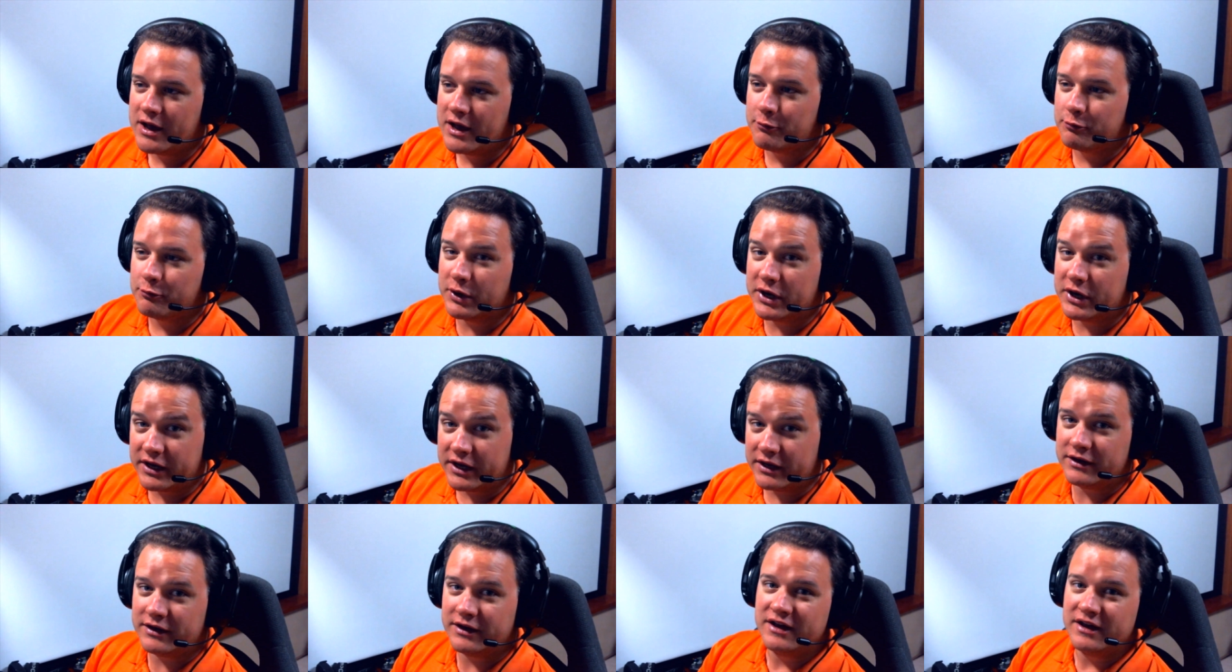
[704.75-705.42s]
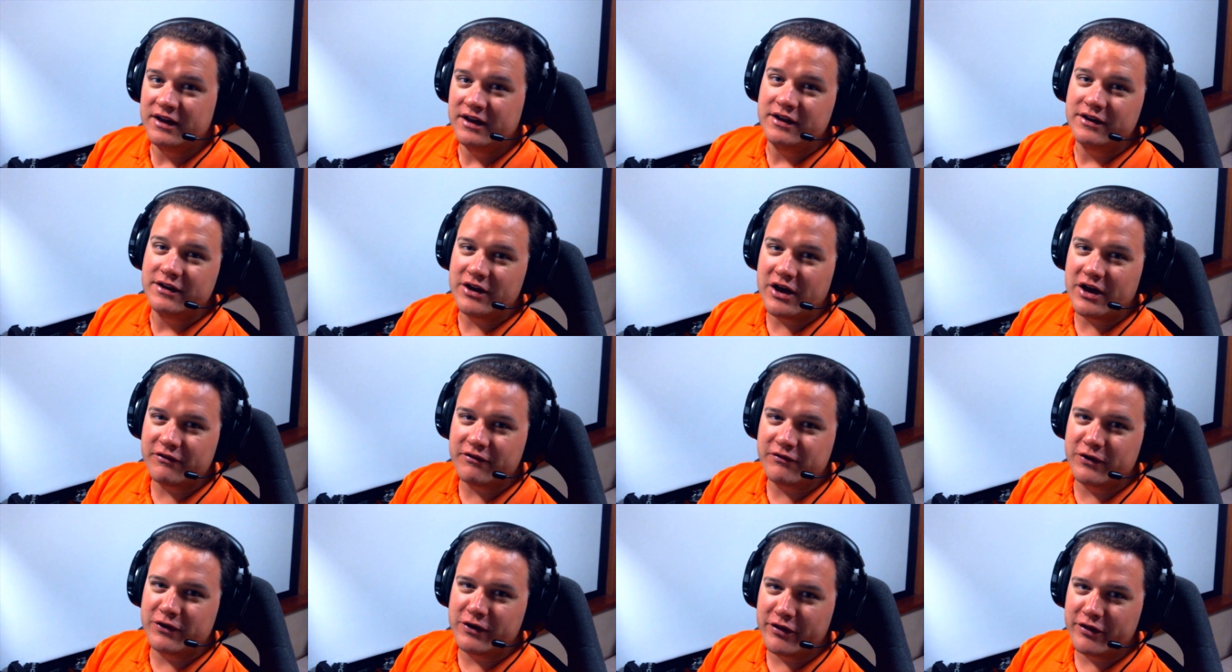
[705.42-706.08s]
But not
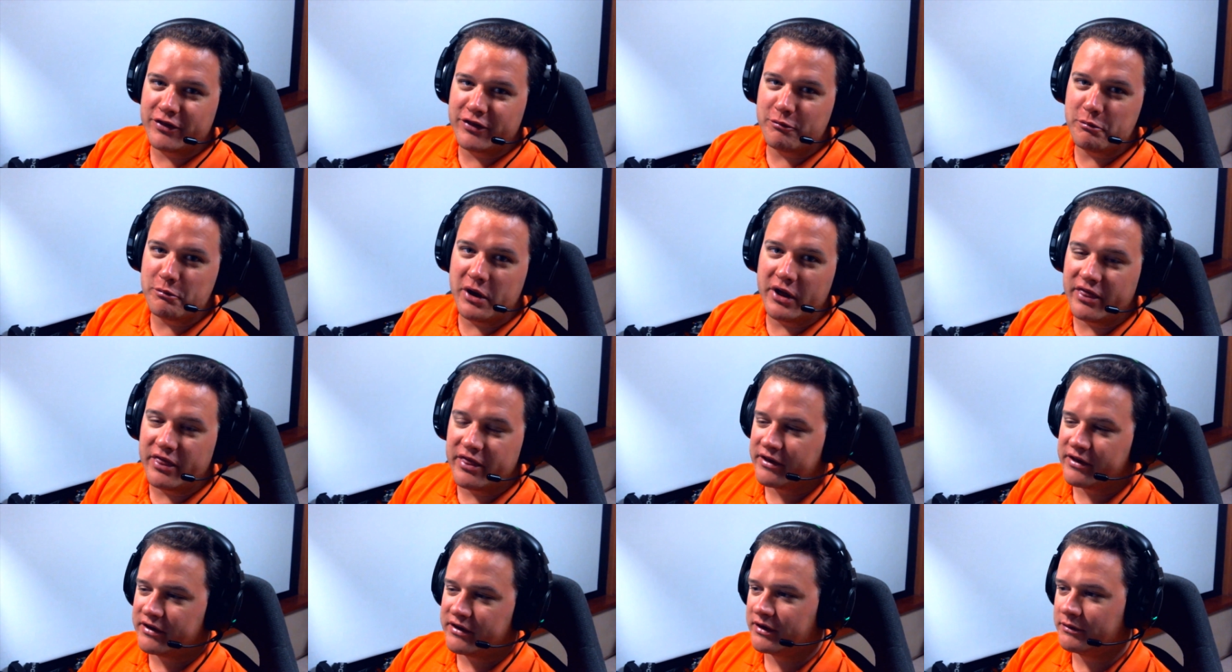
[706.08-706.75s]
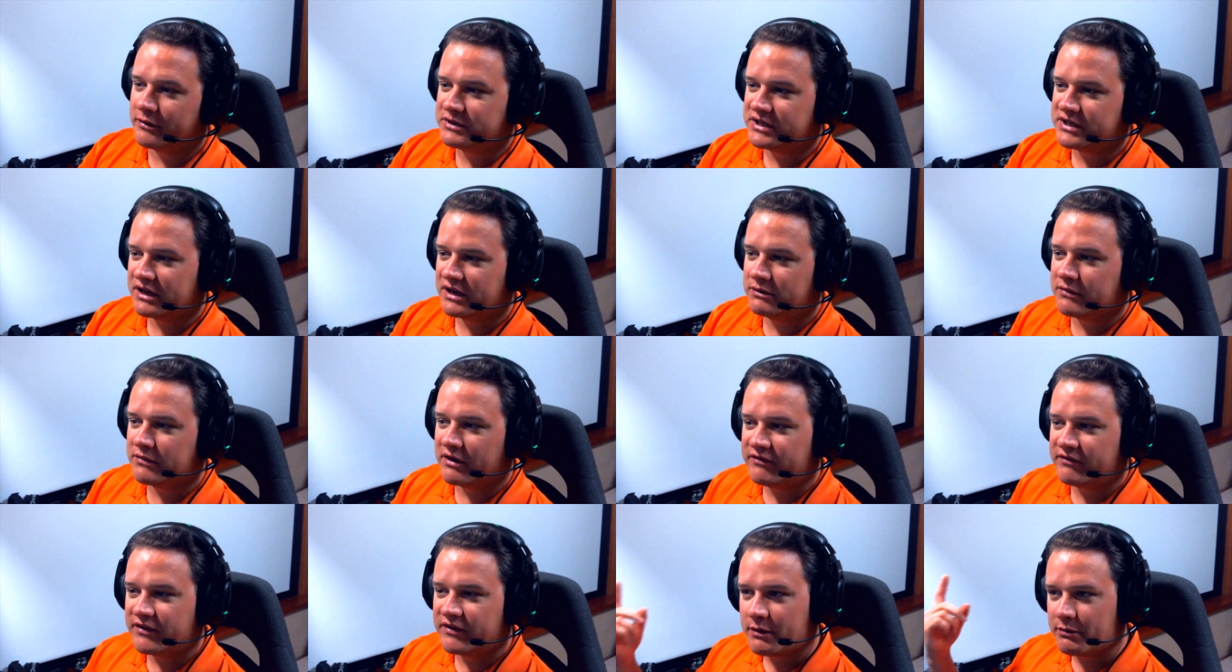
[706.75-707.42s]
for another month. I'm taking
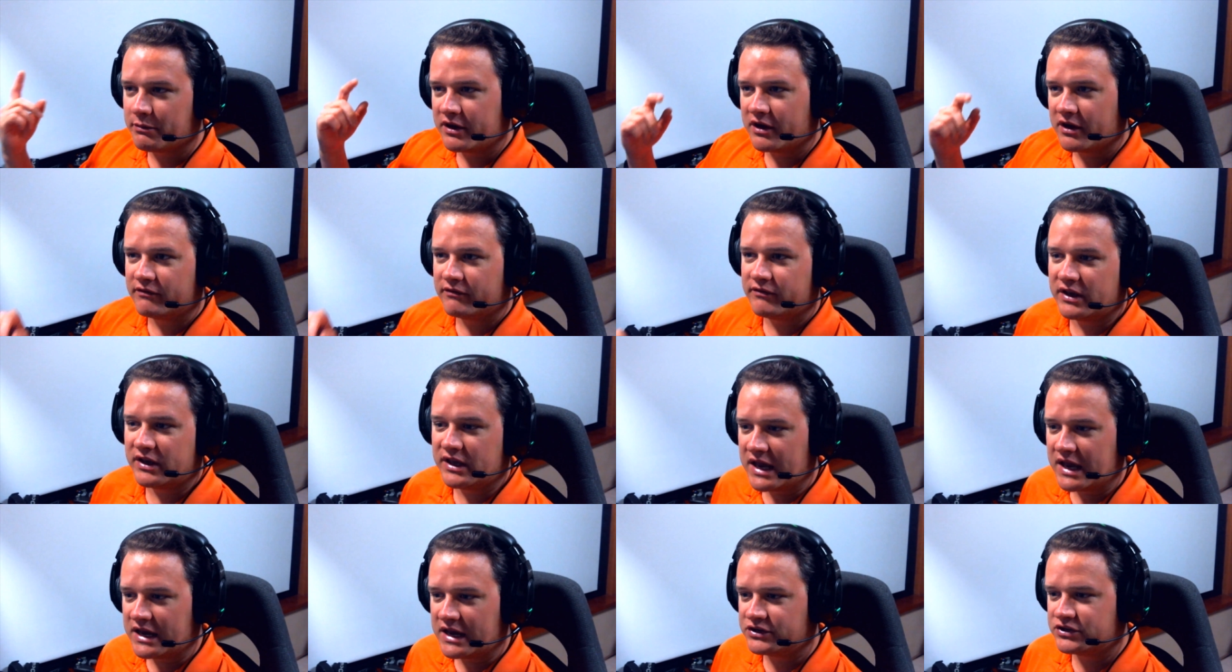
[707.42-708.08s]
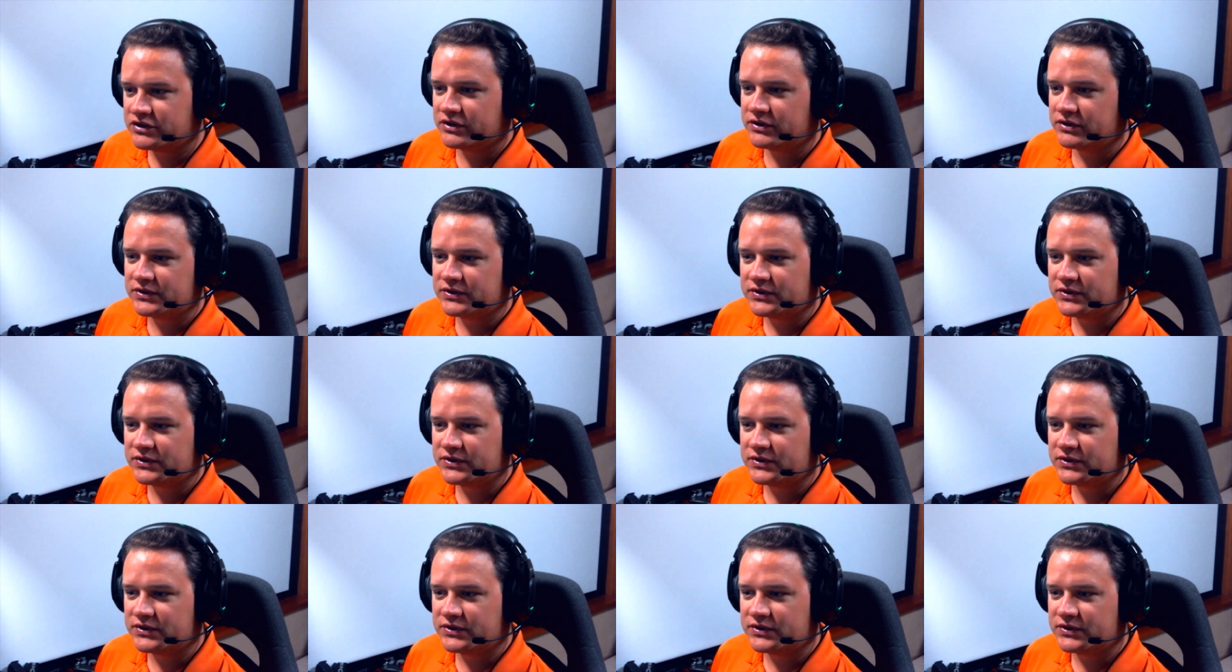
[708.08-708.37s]
my family on vacation,